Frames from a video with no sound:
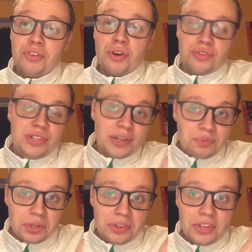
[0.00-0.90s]
is no
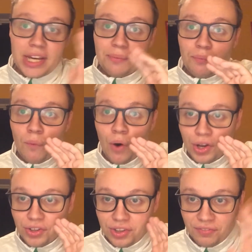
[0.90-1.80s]
secret. They
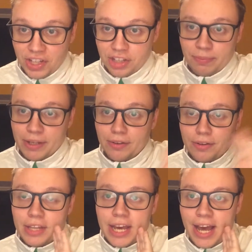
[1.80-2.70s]
want defensemen.
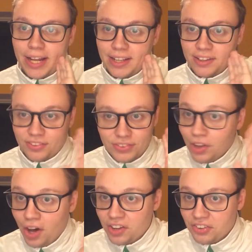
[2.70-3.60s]
That is
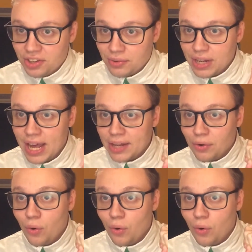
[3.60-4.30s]
not a secret at